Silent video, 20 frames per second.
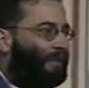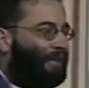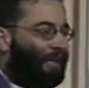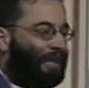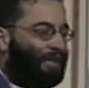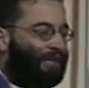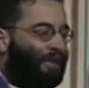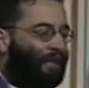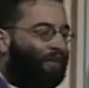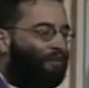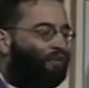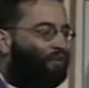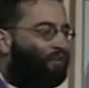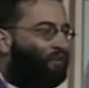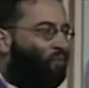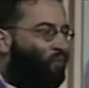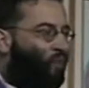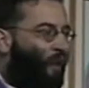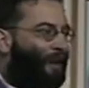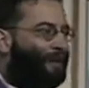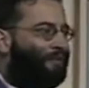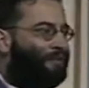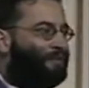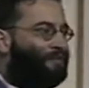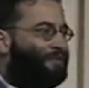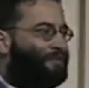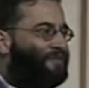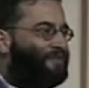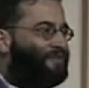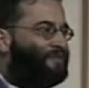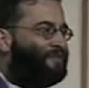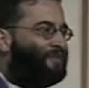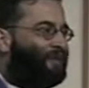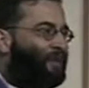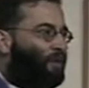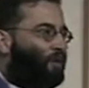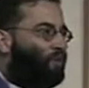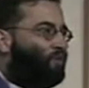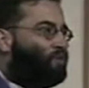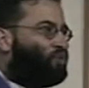And they are not the ones
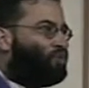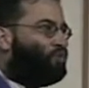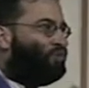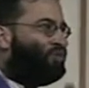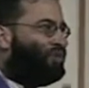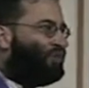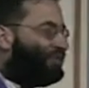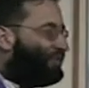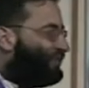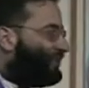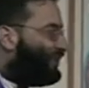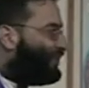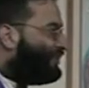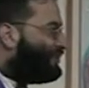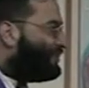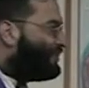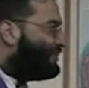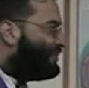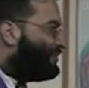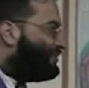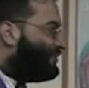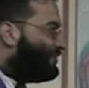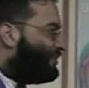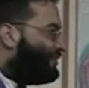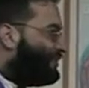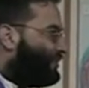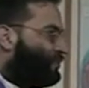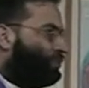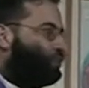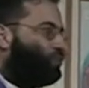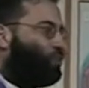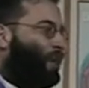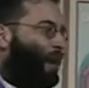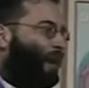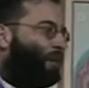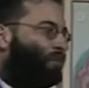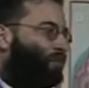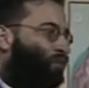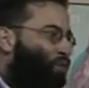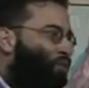who should dictate to
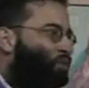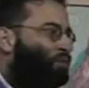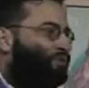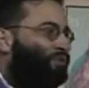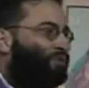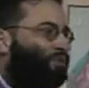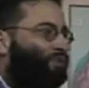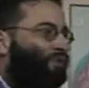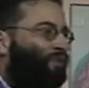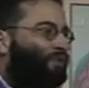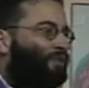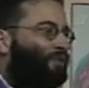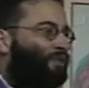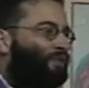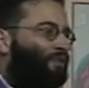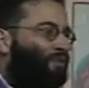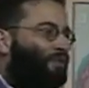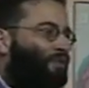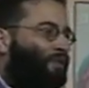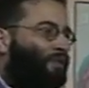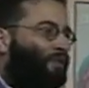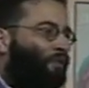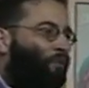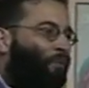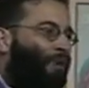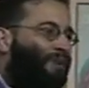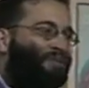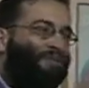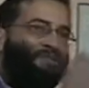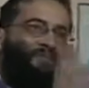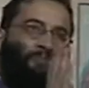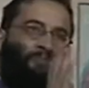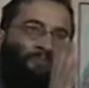our youth what is the